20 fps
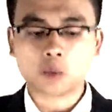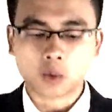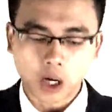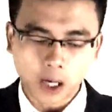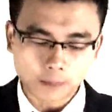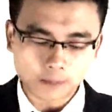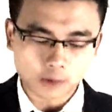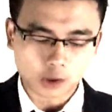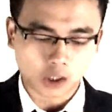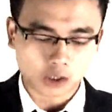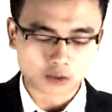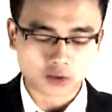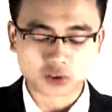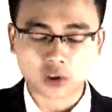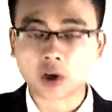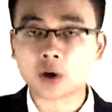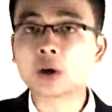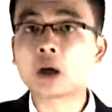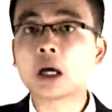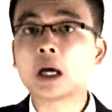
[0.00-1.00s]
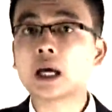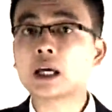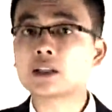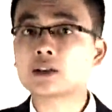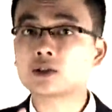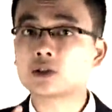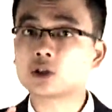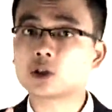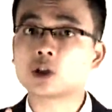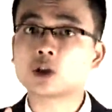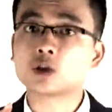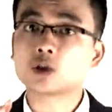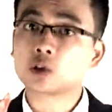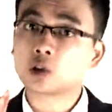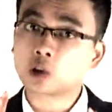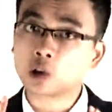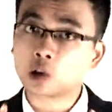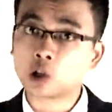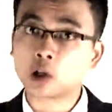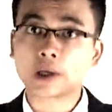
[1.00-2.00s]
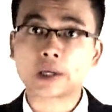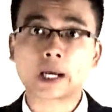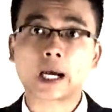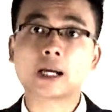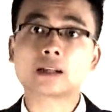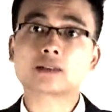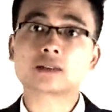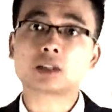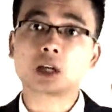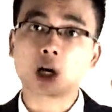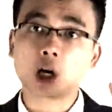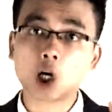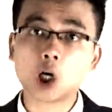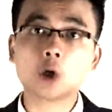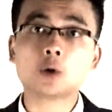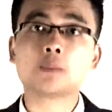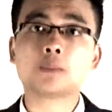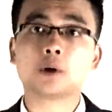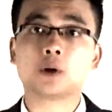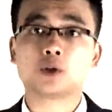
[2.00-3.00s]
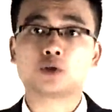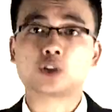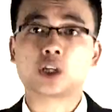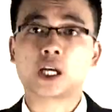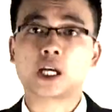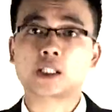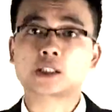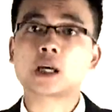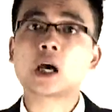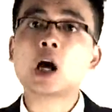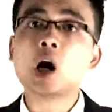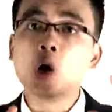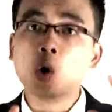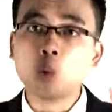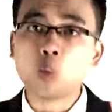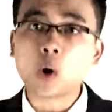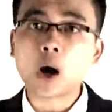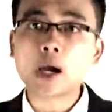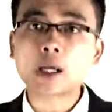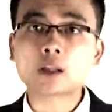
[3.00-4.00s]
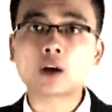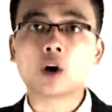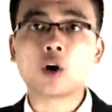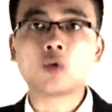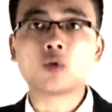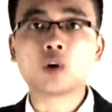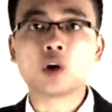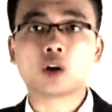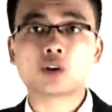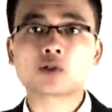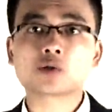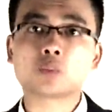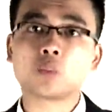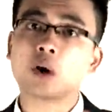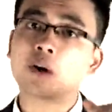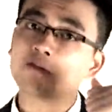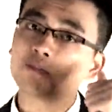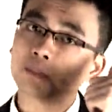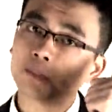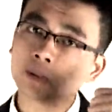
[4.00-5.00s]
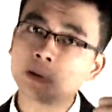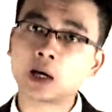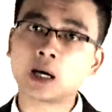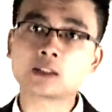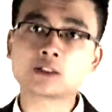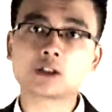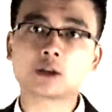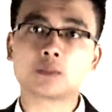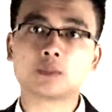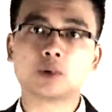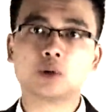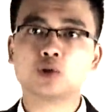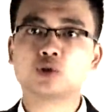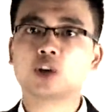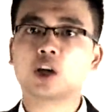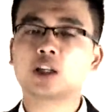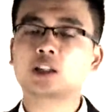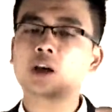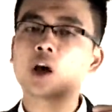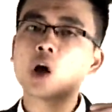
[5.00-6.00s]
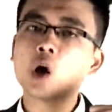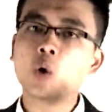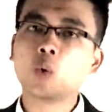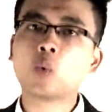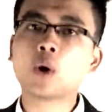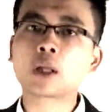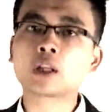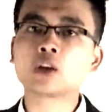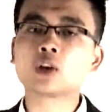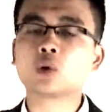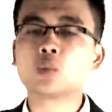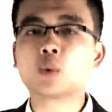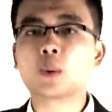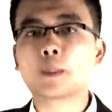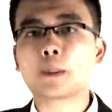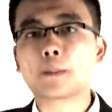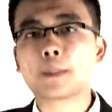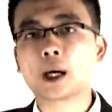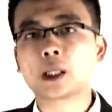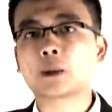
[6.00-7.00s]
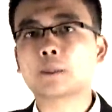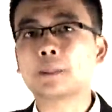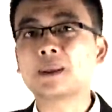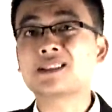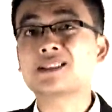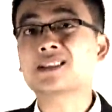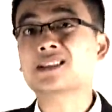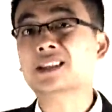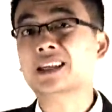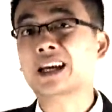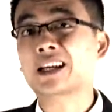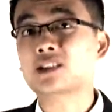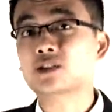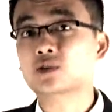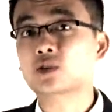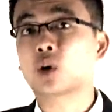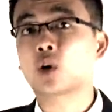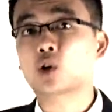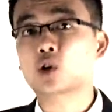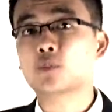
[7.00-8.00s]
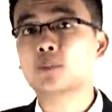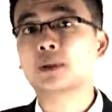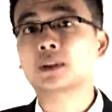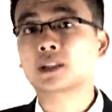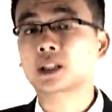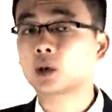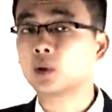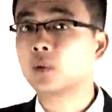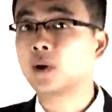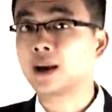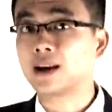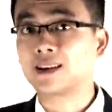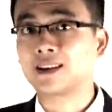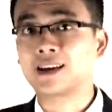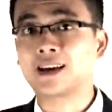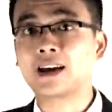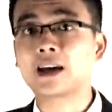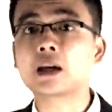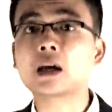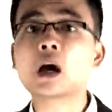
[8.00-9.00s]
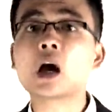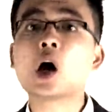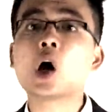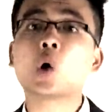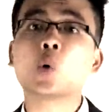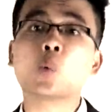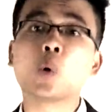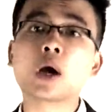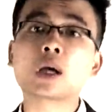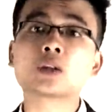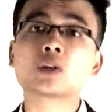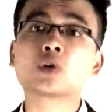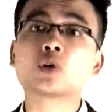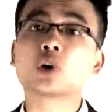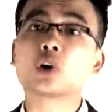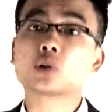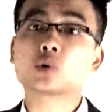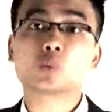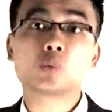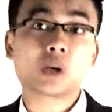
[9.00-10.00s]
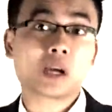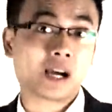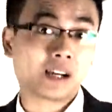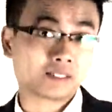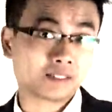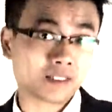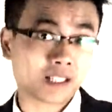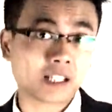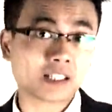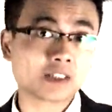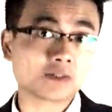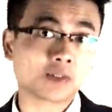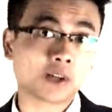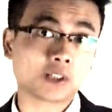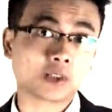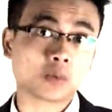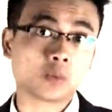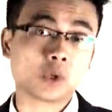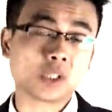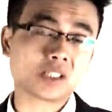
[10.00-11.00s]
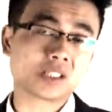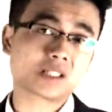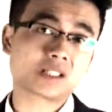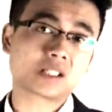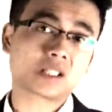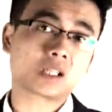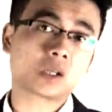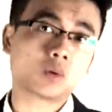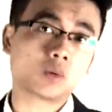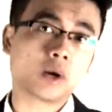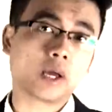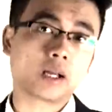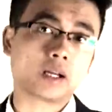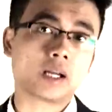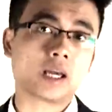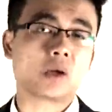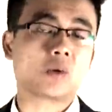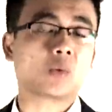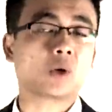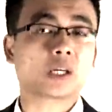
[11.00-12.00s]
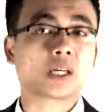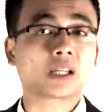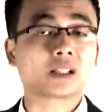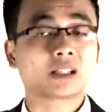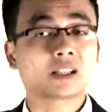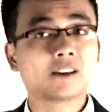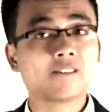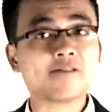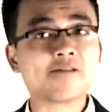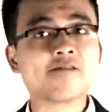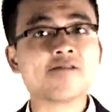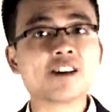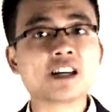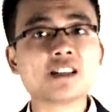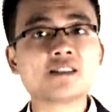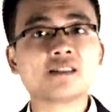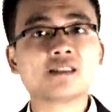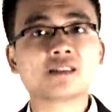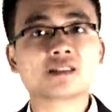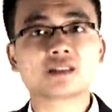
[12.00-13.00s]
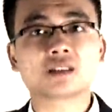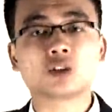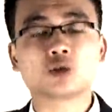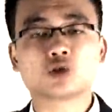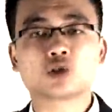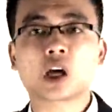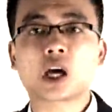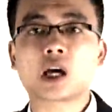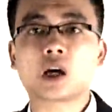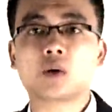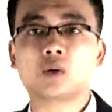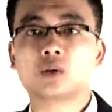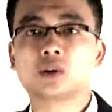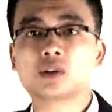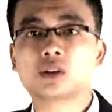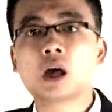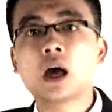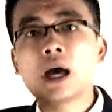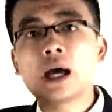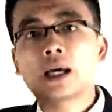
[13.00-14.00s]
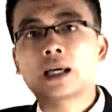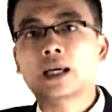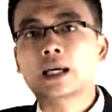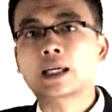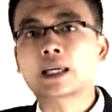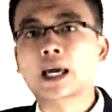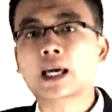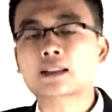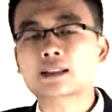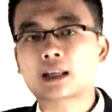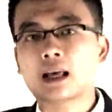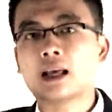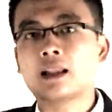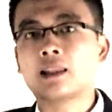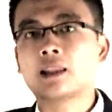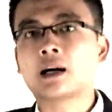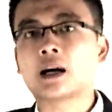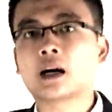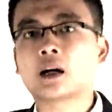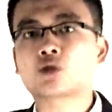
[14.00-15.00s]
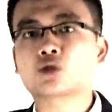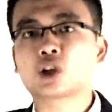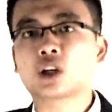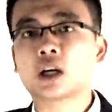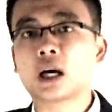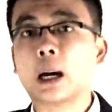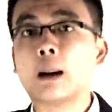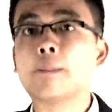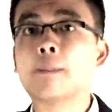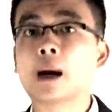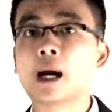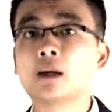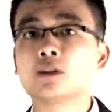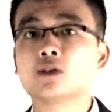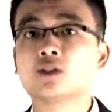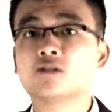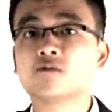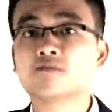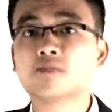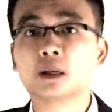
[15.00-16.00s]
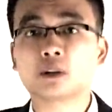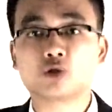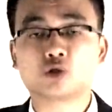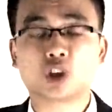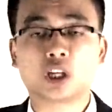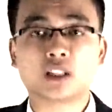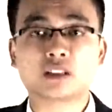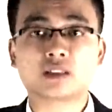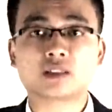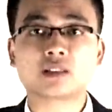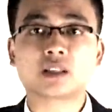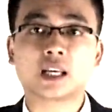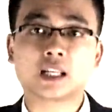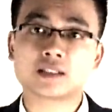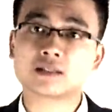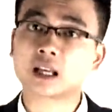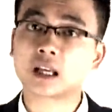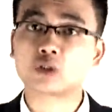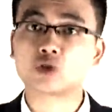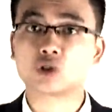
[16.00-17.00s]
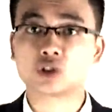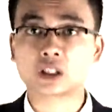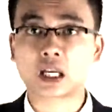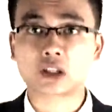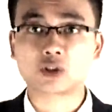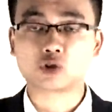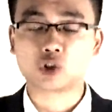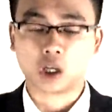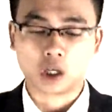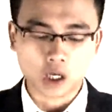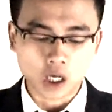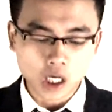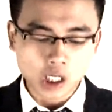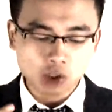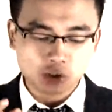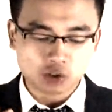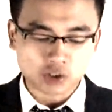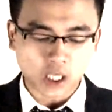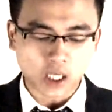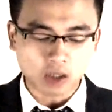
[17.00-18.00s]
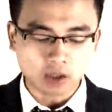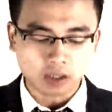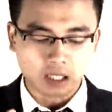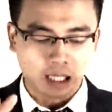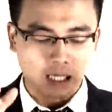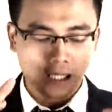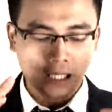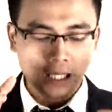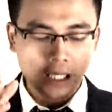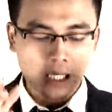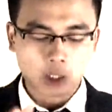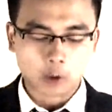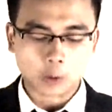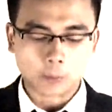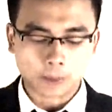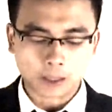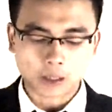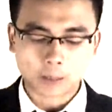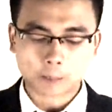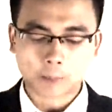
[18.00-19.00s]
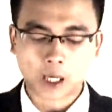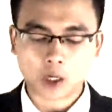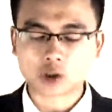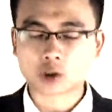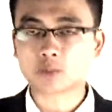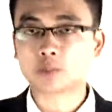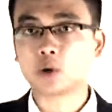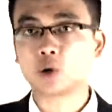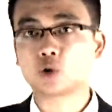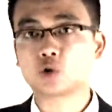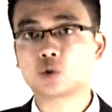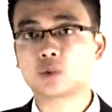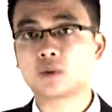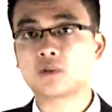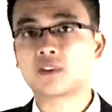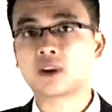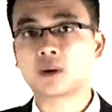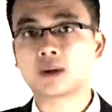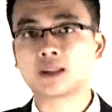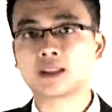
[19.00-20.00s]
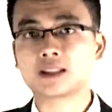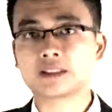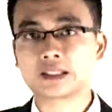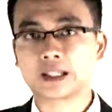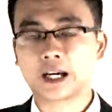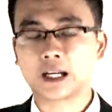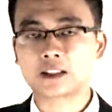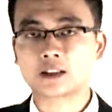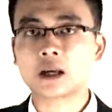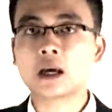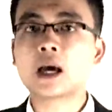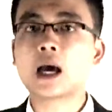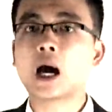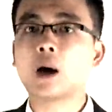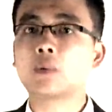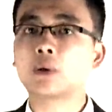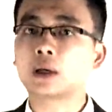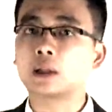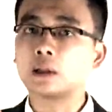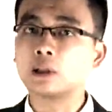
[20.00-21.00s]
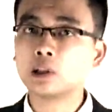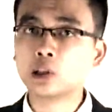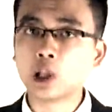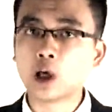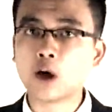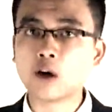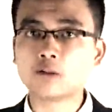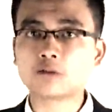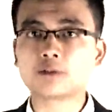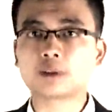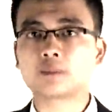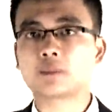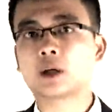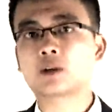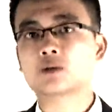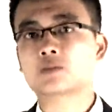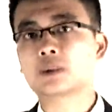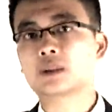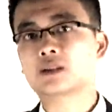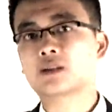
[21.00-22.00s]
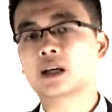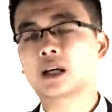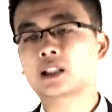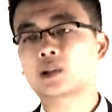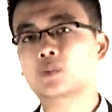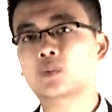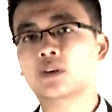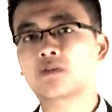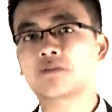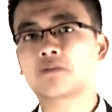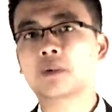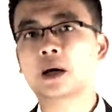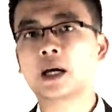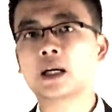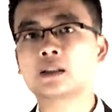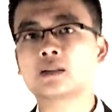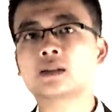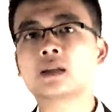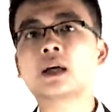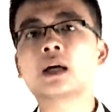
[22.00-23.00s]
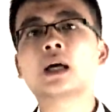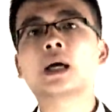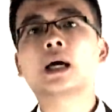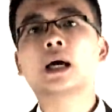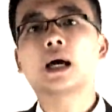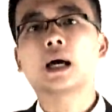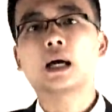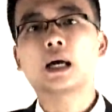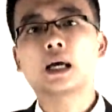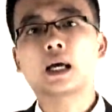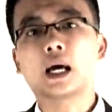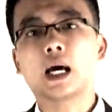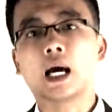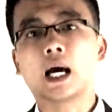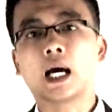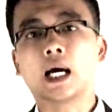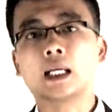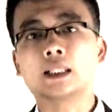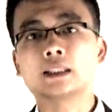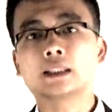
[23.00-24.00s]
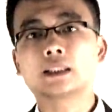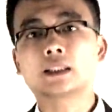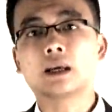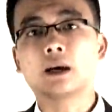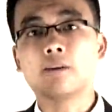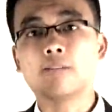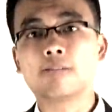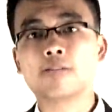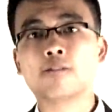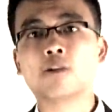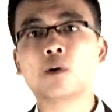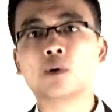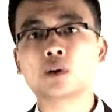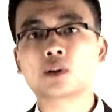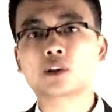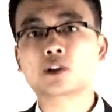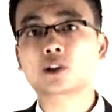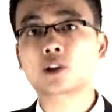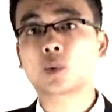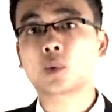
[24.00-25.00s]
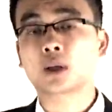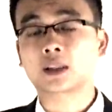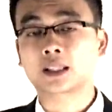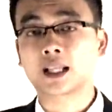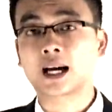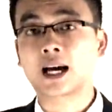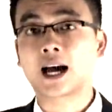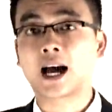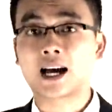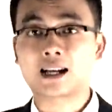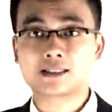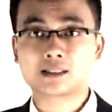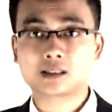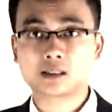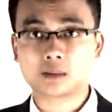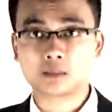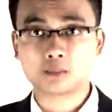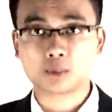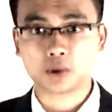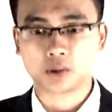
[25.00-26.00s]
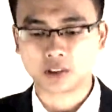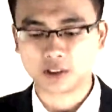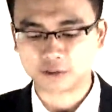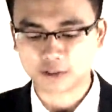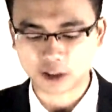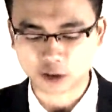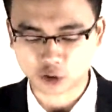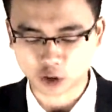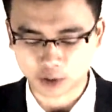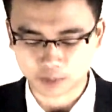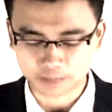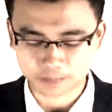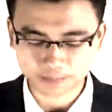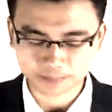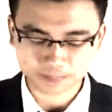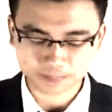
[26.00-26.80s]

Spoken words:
What I'm trying to do is to look at the whole project, whether or not we have planned a project, whether or not we prepared the business case document correctly, whether or not we identify the risks correctly, we can convince the shareholders, can get a larger amount of budgets, etc., so that it will be the post-project review in this case, and we can learn from those mistakes we've made and avoid doing that at some point in the future.